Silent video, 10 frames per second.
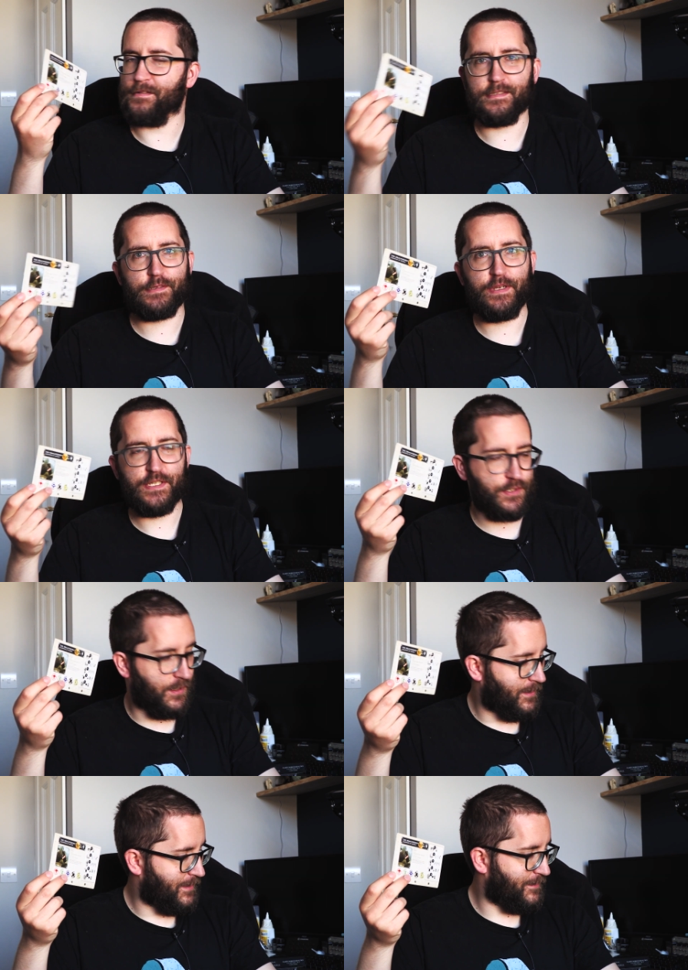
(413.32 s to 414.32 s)

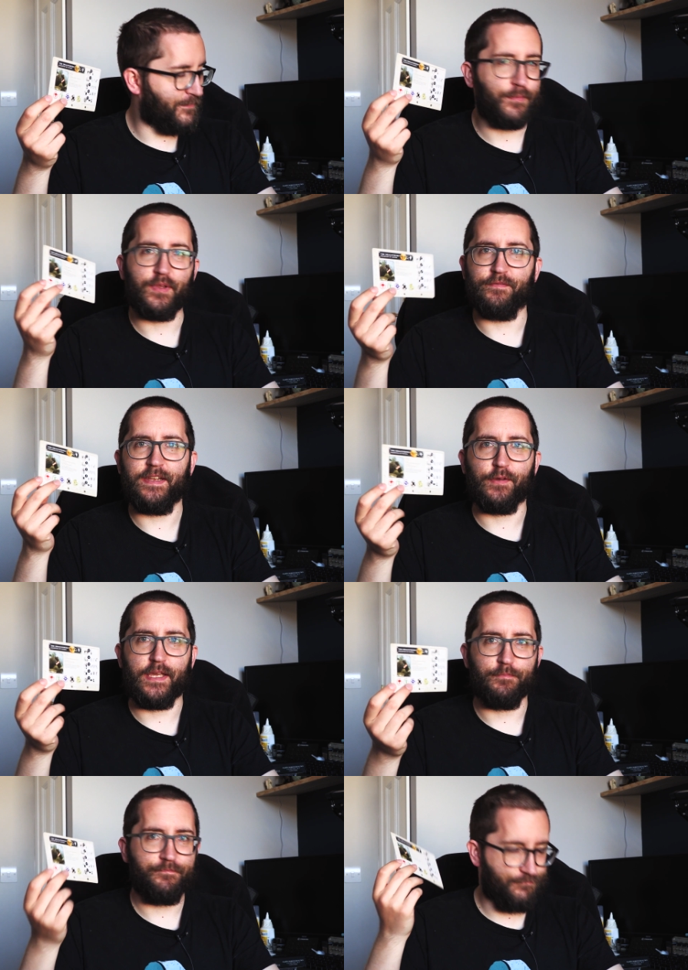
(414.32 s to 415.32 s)
Screenshot from the video
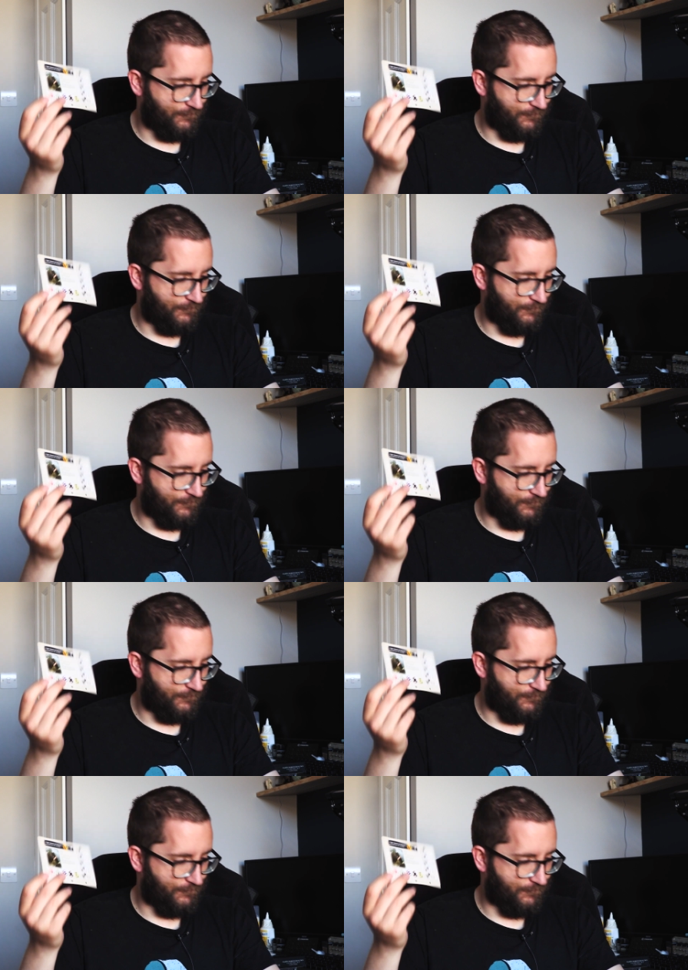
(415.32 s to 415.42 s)
game.